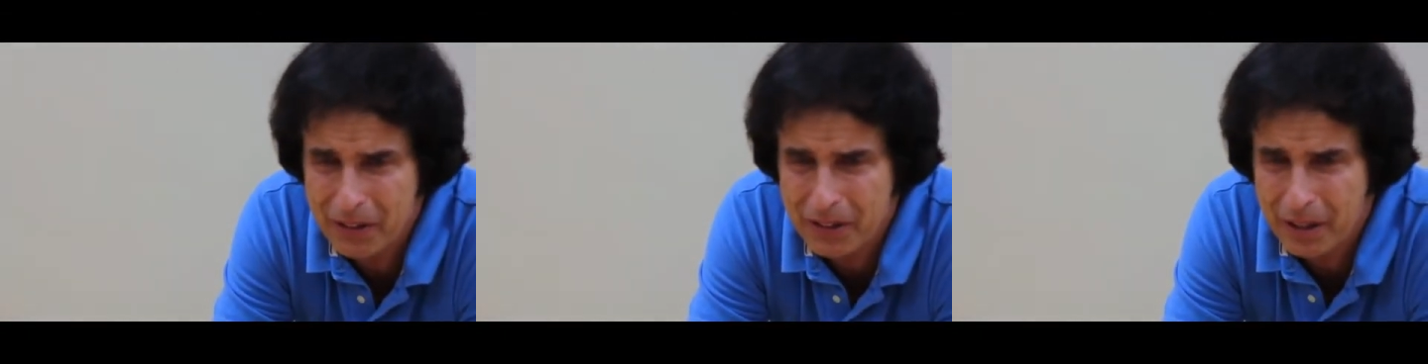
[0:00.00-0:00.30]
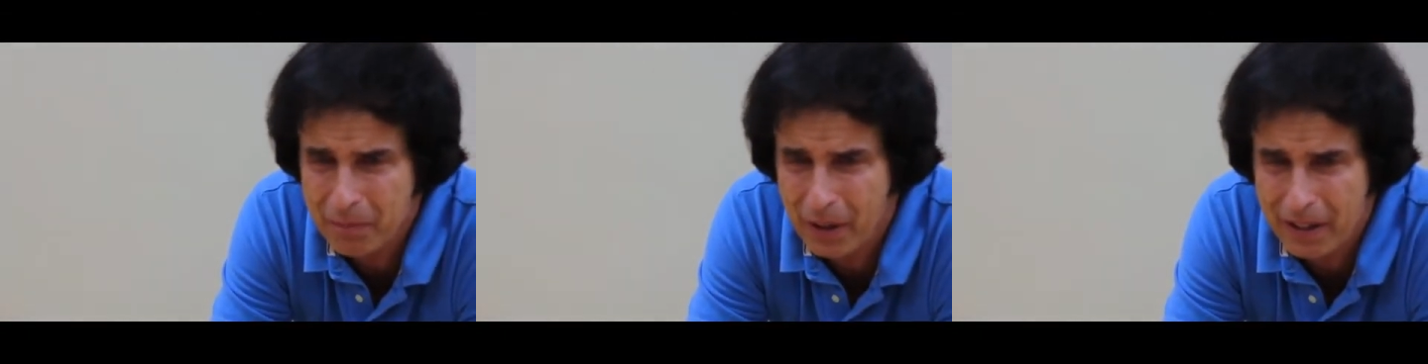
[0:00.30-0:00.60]

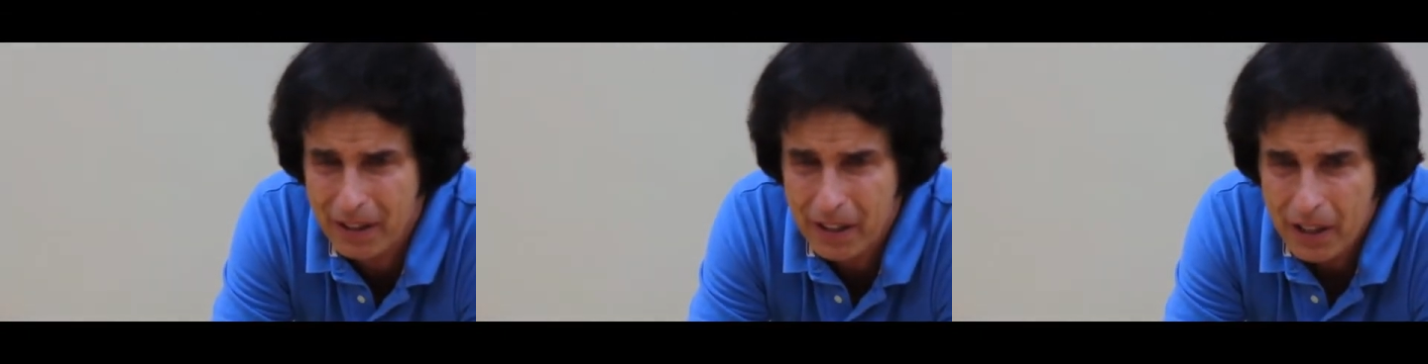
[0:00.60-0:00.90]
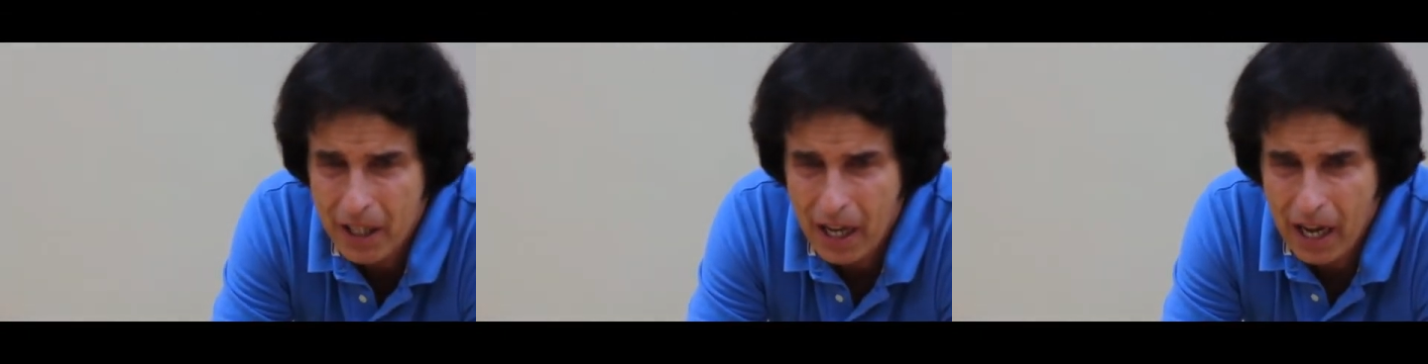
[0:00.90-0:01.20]
So
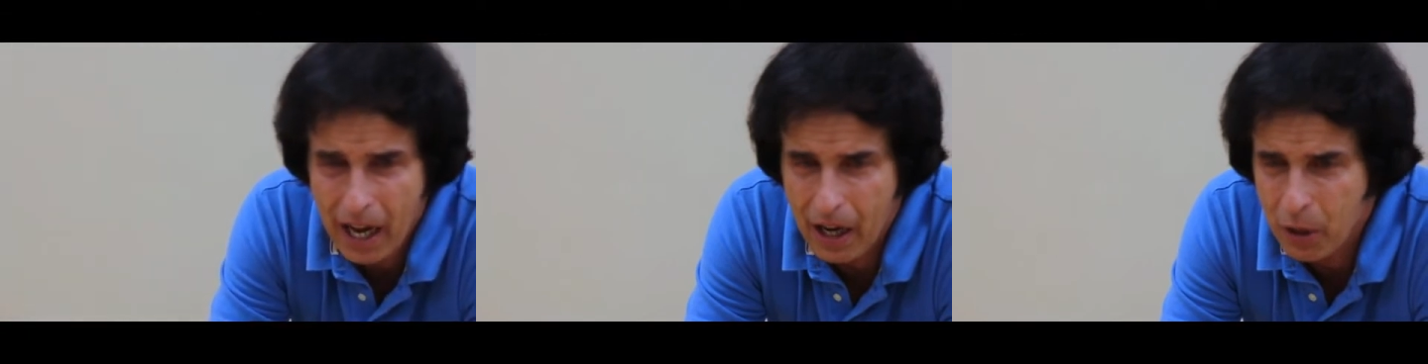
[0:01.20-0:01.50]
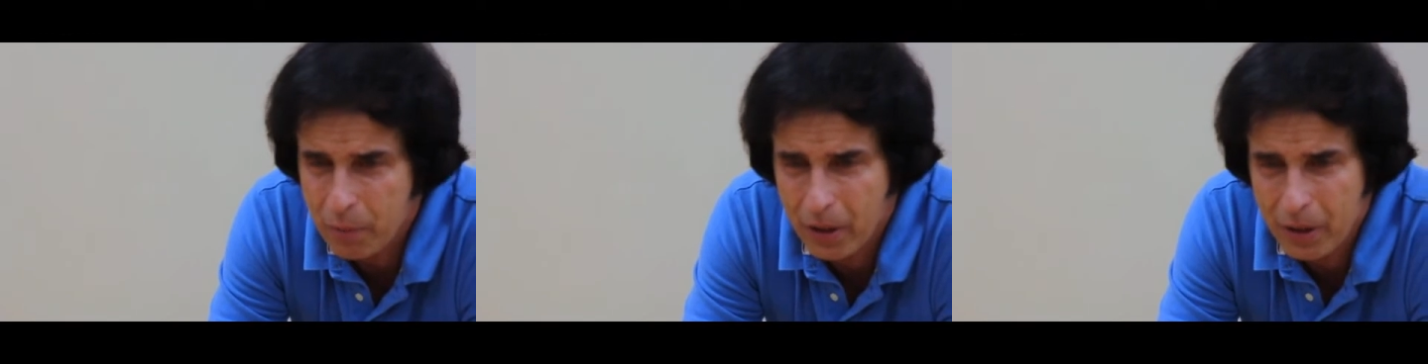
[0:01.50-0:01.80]
I
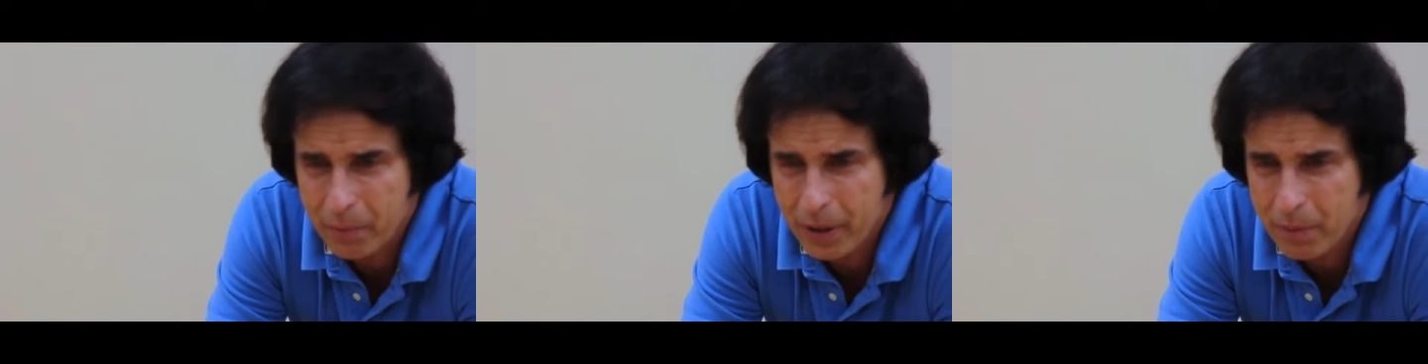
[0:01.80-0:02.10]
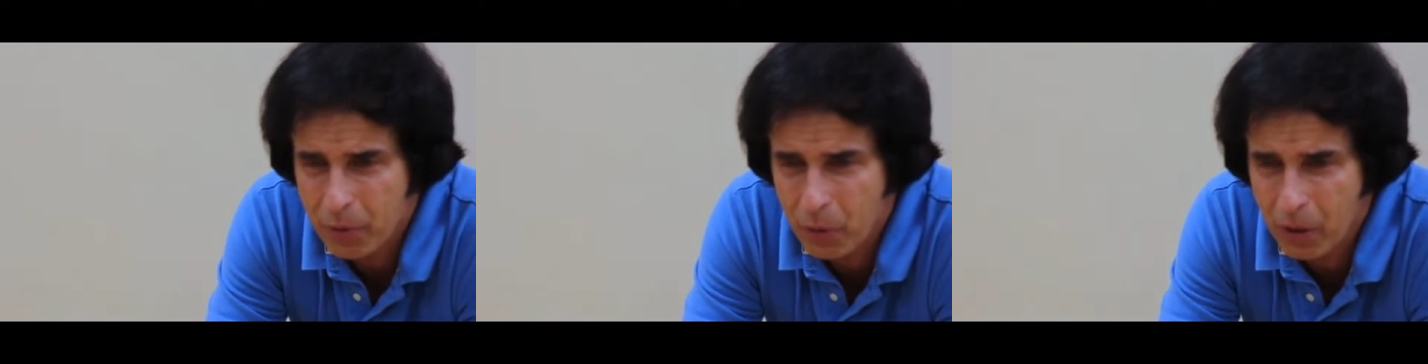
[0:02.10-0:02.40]
hope other
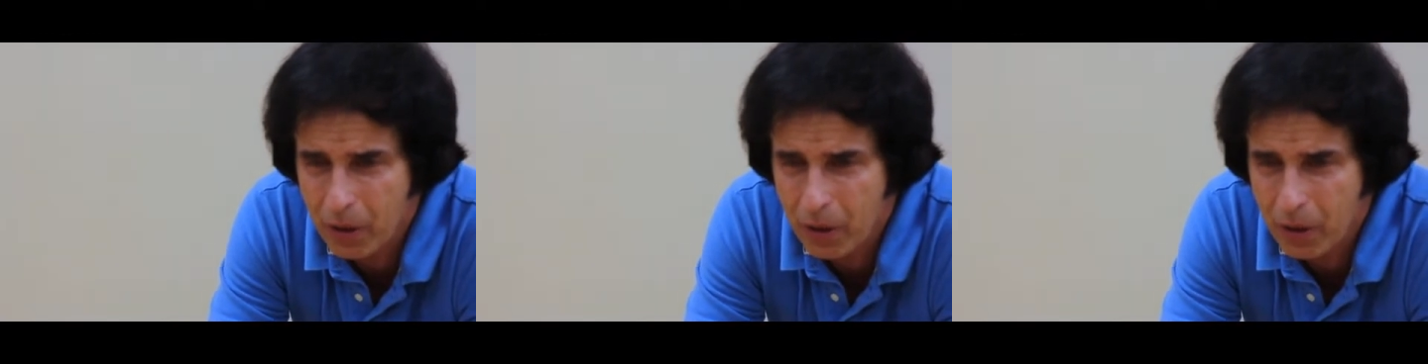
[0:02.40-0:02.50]
people